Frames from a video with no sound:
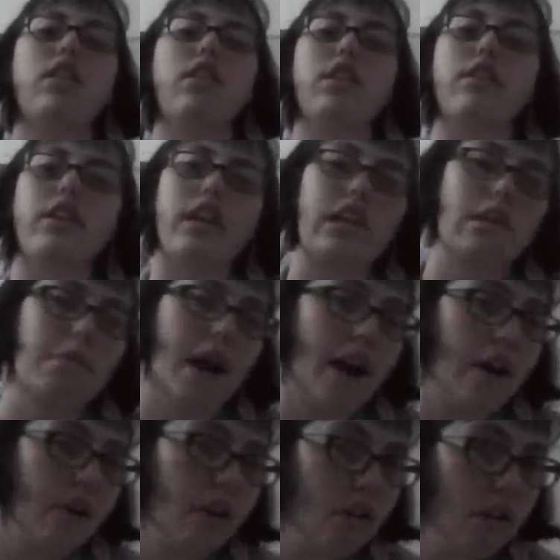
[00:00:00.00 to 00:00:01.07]
learning
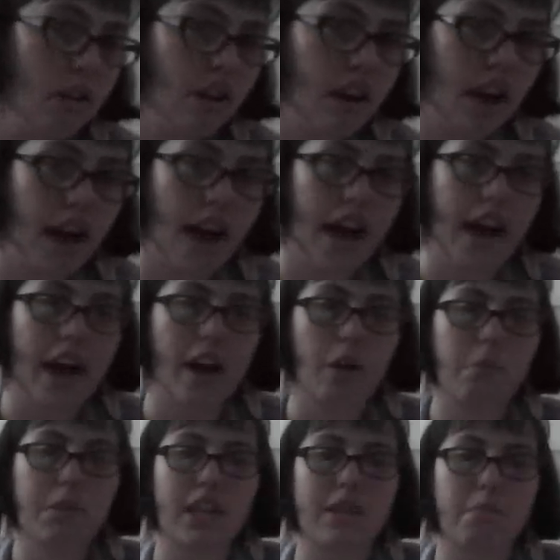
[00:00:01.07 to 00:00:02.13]
about how
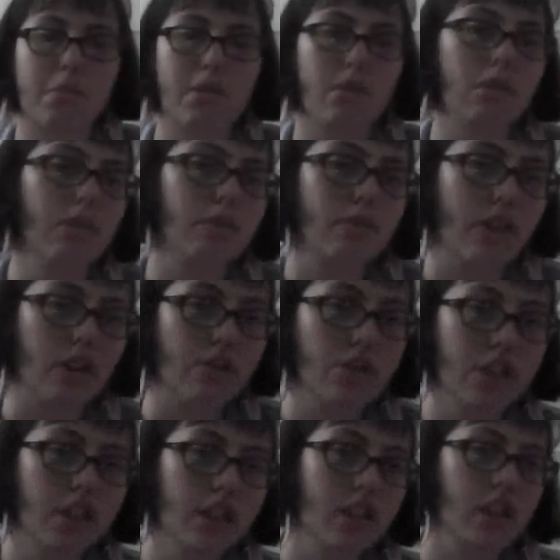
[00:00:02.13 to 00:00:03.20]
people
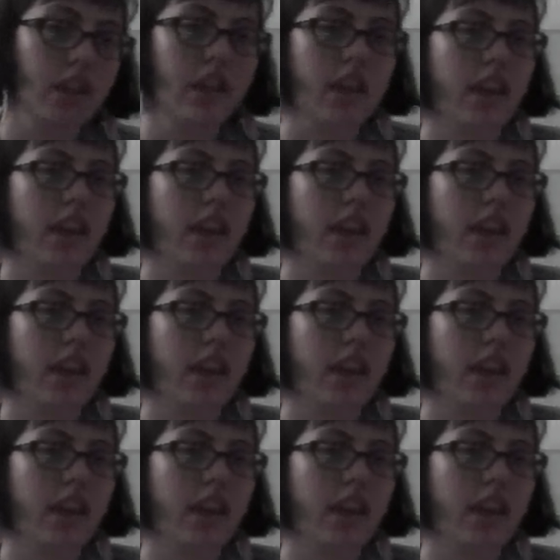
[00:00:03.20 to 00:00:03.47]
function,